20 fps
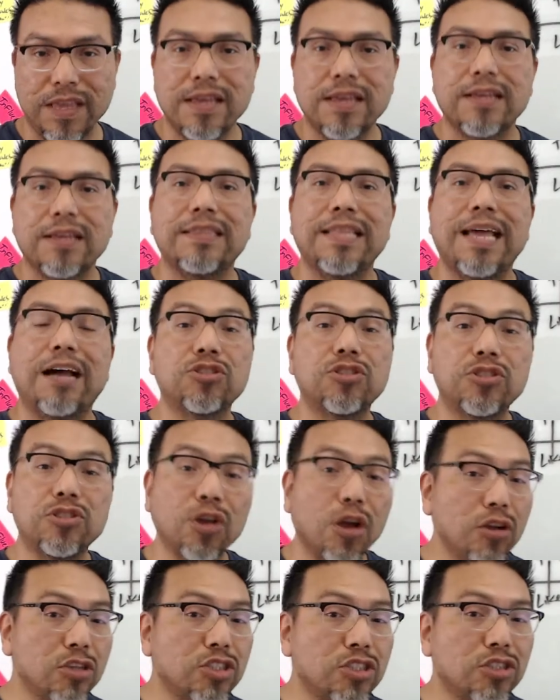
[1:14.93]
Now,
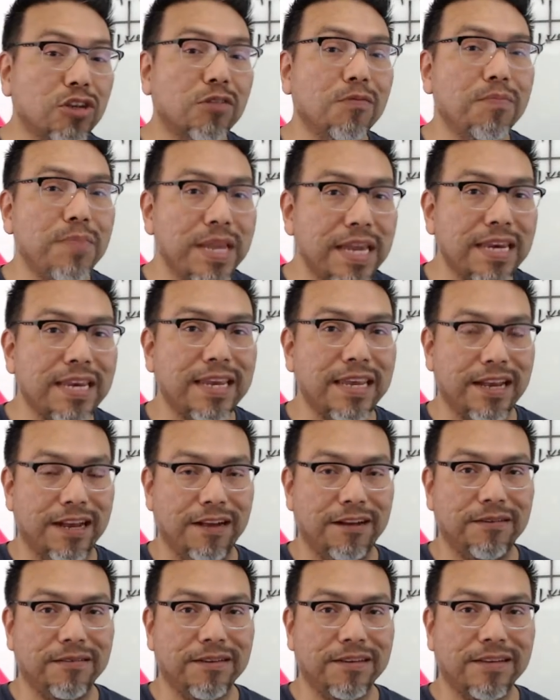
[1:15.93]
social
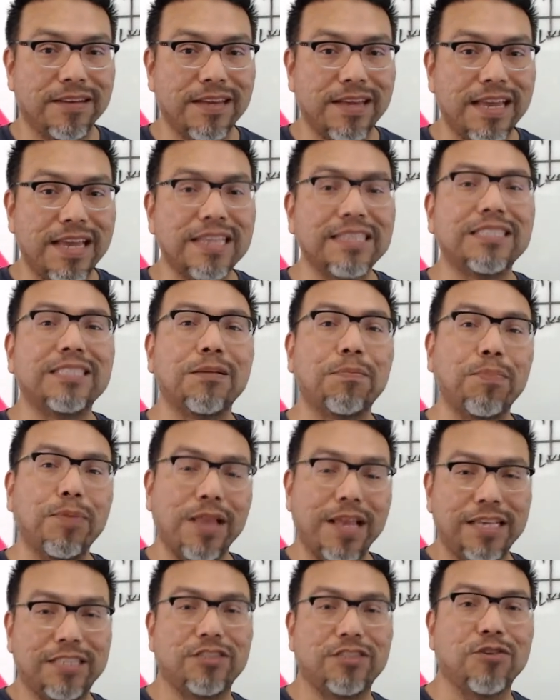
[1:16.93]
media is the
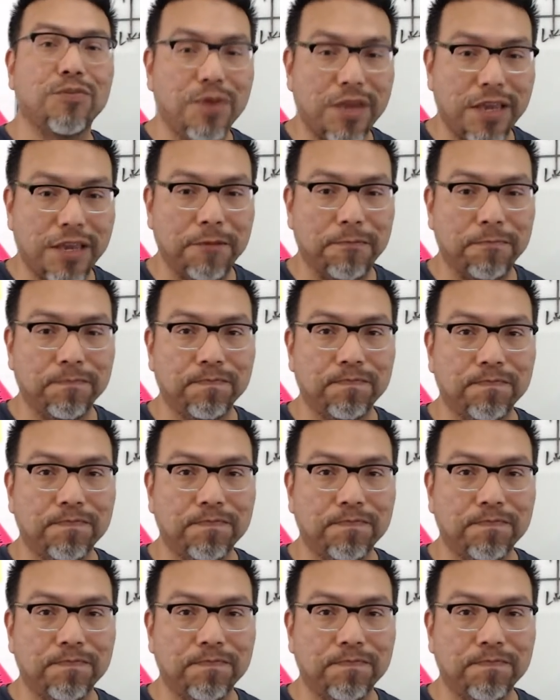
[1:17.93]
place to be.